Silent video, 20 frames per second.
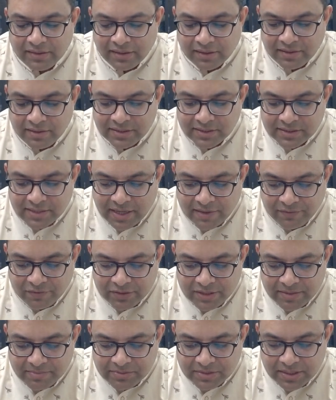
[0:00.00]
They understand
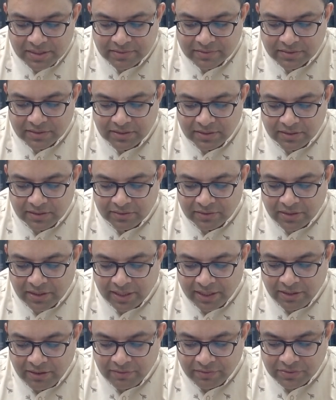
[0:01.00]
for themselves
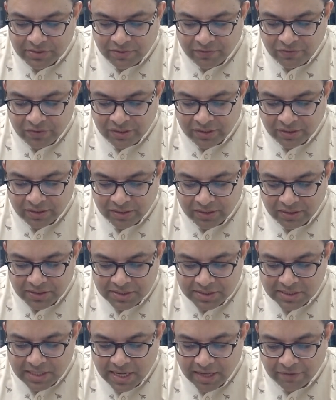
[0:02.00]
the end of suffering in
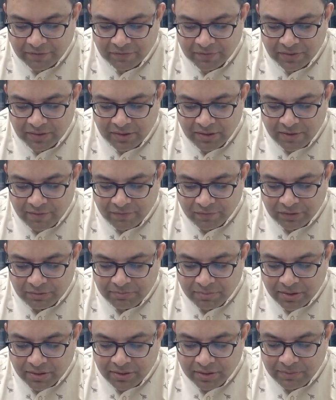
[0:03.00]
this life.
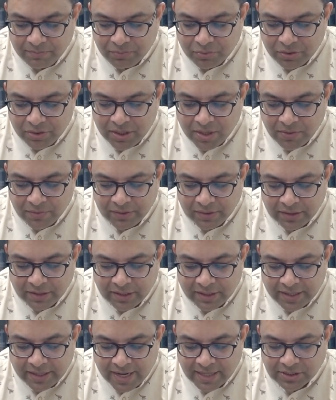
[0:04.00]
With burden put down and
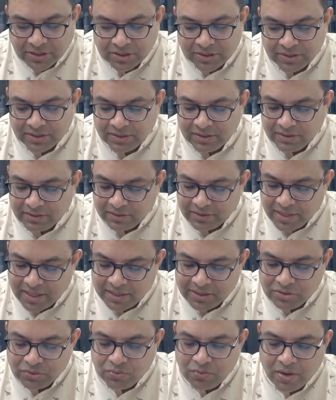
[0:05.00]
detached,
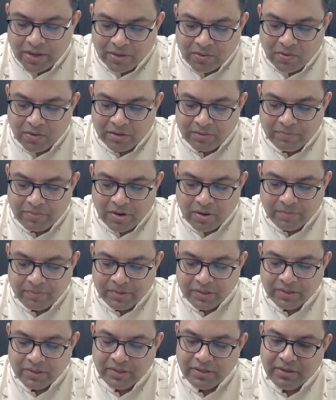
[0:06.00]
that's who I call a
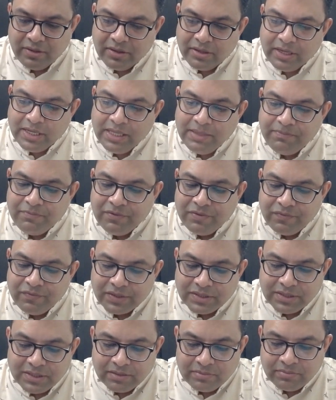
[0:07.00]
Brahmin. Deep in
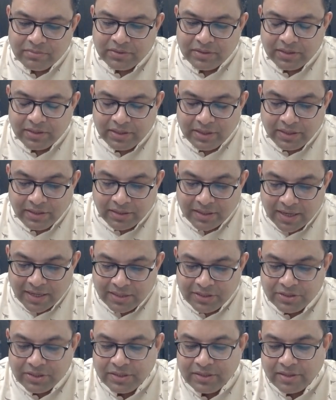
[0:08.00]
wisdom,
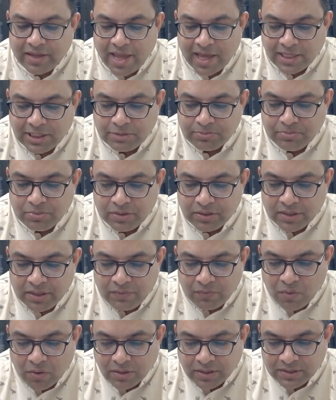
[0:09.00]
intelligent, expert
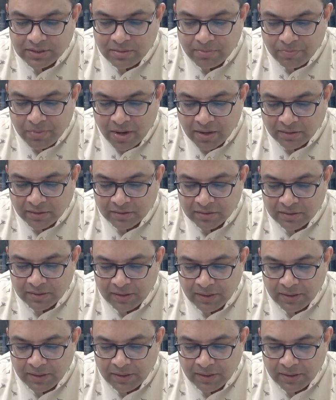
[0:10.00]
in what is the path.